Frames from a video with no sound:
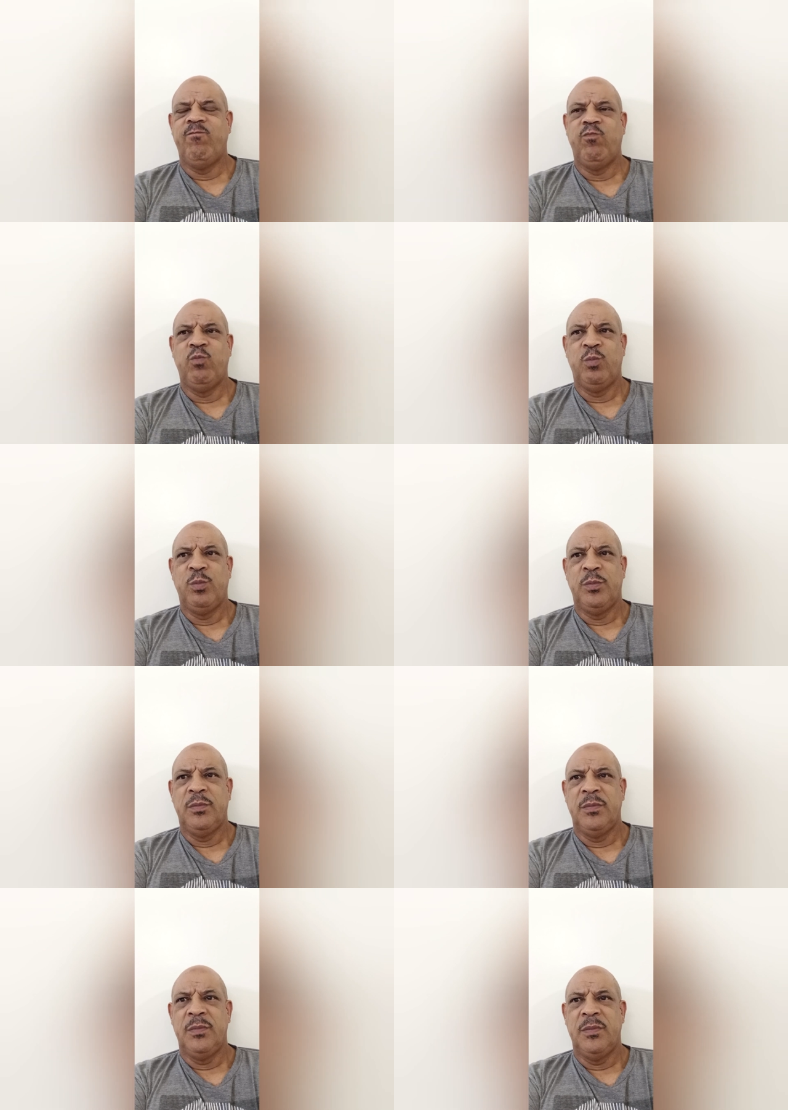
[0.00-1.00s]

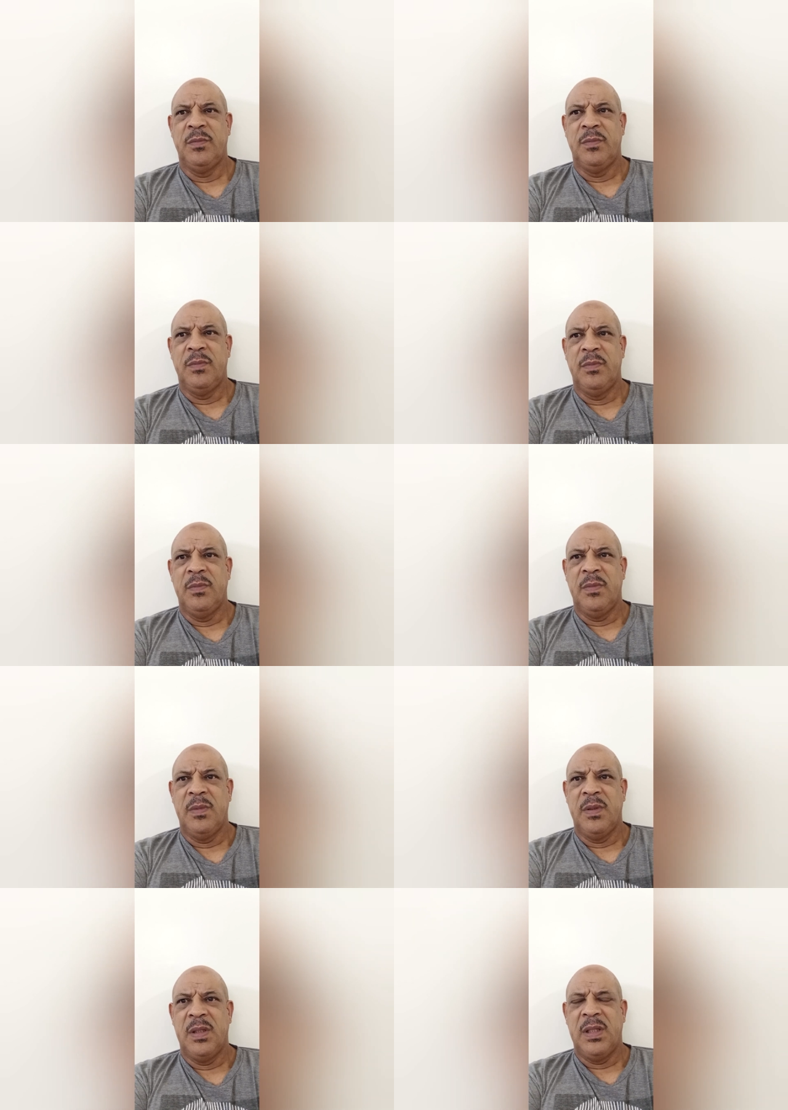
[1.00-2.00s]

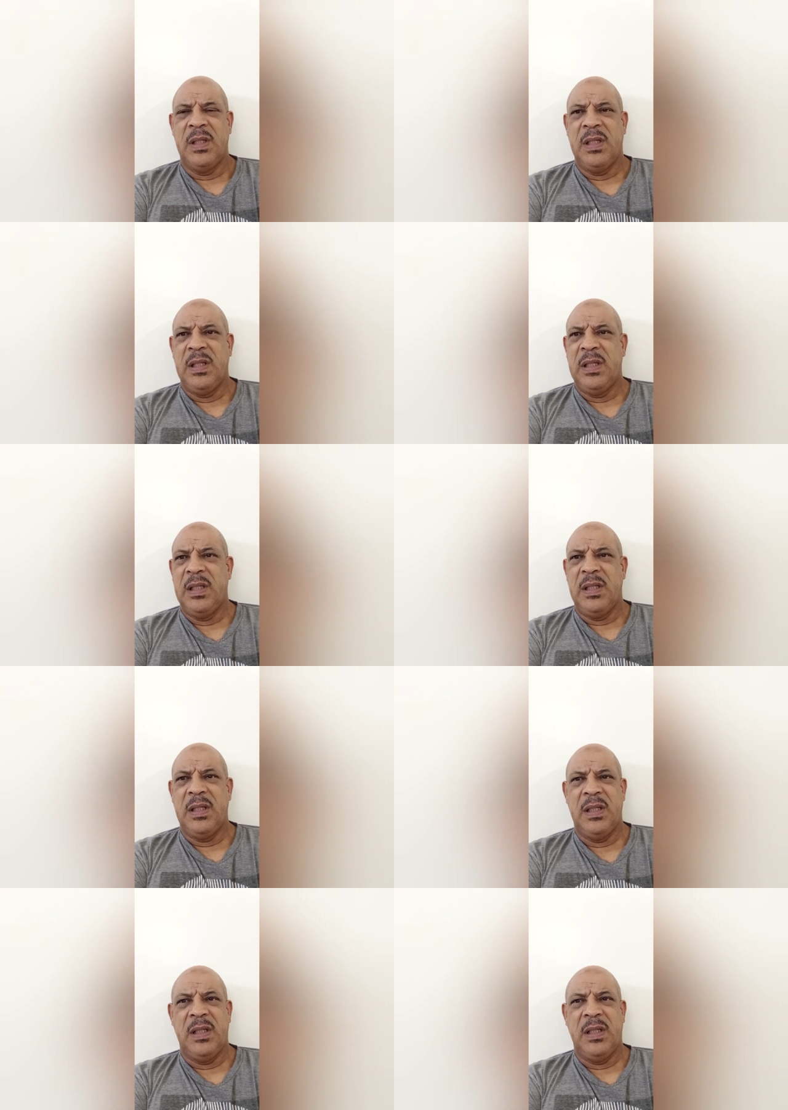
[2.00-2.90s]
[no speech]